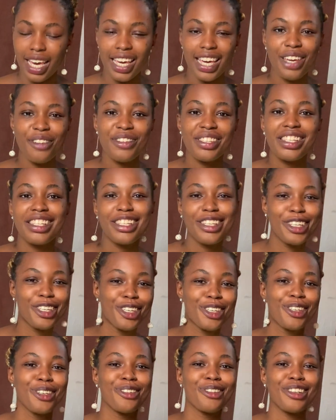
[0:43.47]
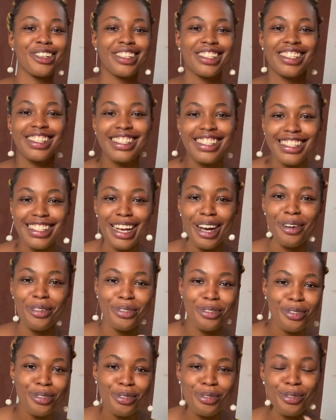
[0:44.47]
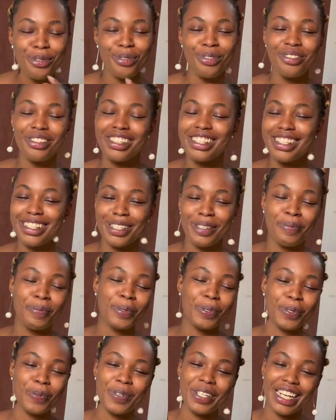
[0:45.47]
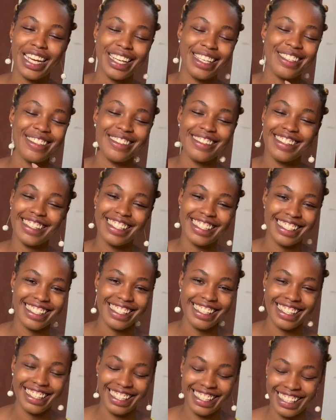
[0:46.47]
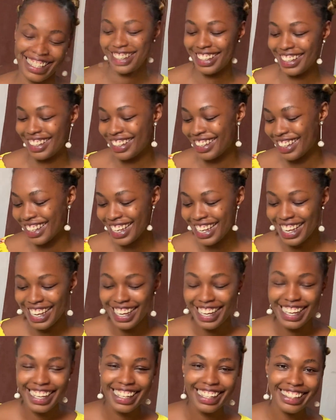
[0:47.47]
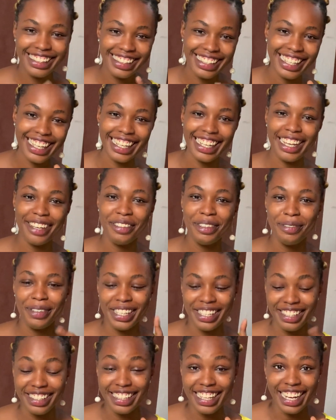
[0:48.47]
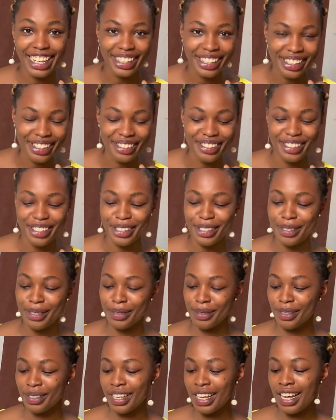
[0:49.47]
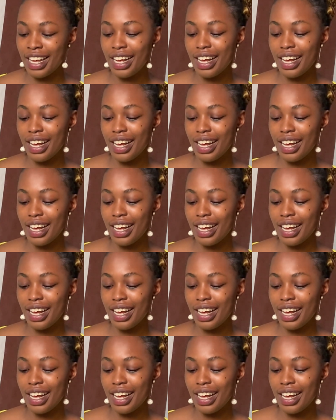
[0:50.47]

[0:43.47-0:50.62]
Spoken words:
If you see the curiosity that I was in to read this post when I saw it. Okay, let me make you that curious too.